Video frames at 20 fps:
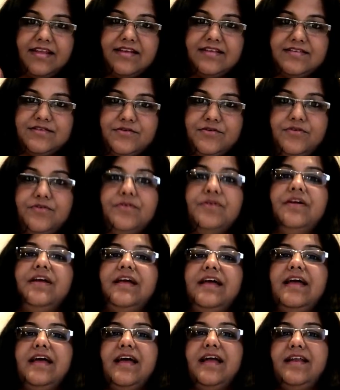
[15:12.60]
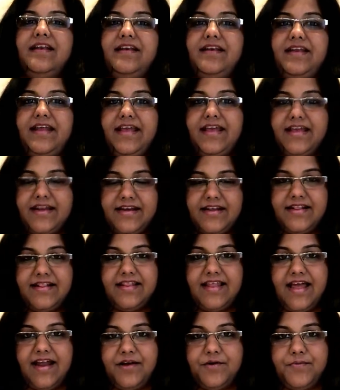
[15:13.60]
So take it
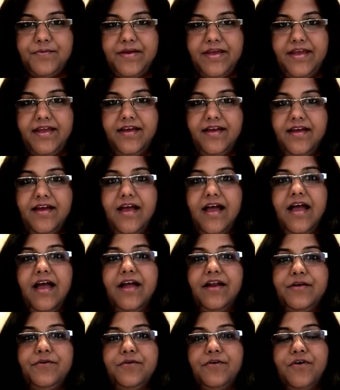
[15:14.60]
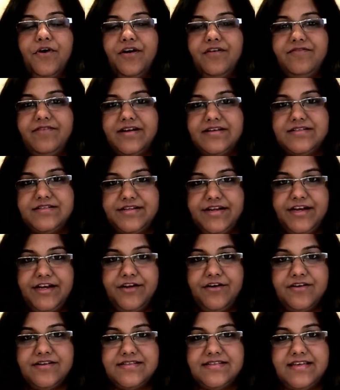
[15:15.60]
in that way. Do not
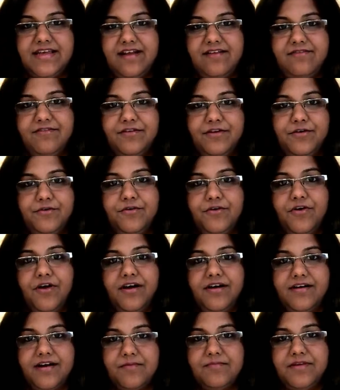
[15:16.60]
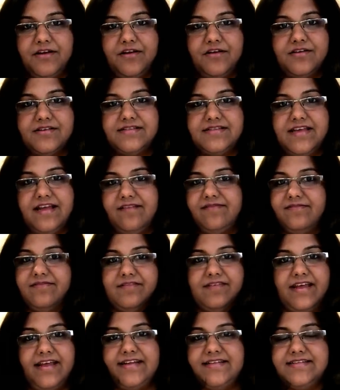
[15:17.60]
frustrate yourself. Do not trouble yourself.
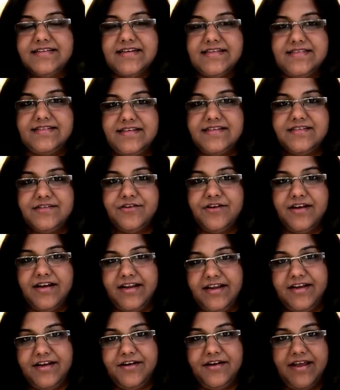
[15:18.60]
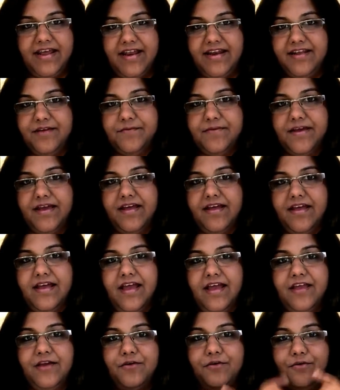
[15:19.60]
It just does not lead anywhere.
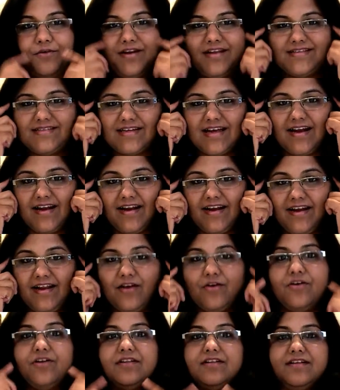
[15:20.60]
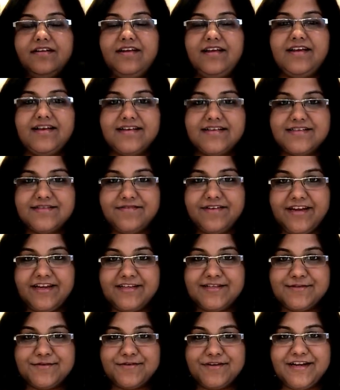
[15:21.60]
You'll only start getting all the wrinkles
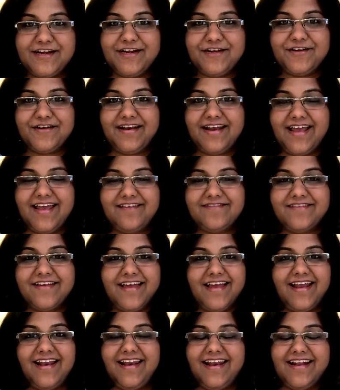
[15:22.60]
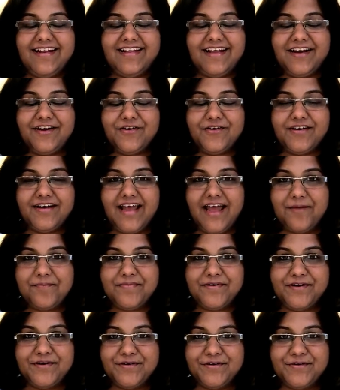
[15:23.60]
very soon in your life. Let that not
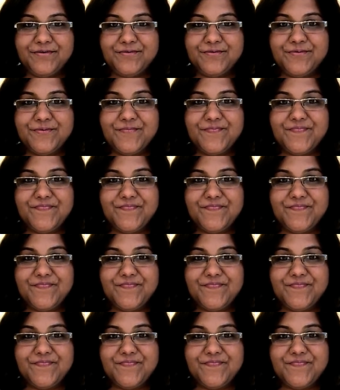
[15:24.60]
happen to you.